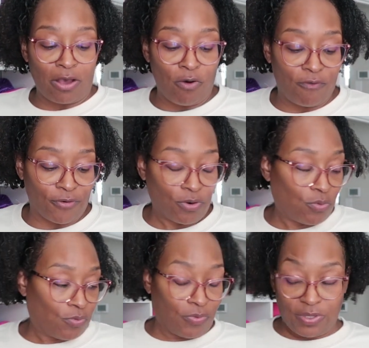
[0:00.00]

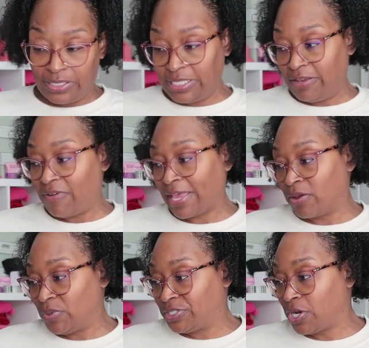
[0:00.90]
over, see if I
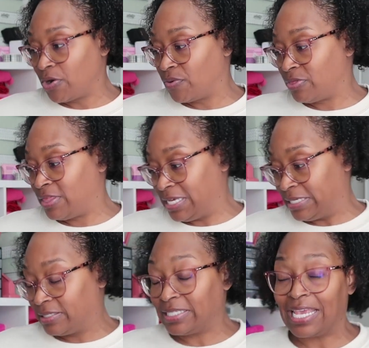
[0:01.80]
can return
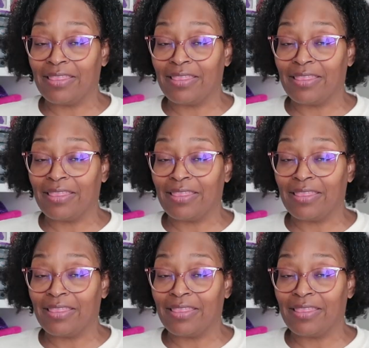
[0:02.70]
this,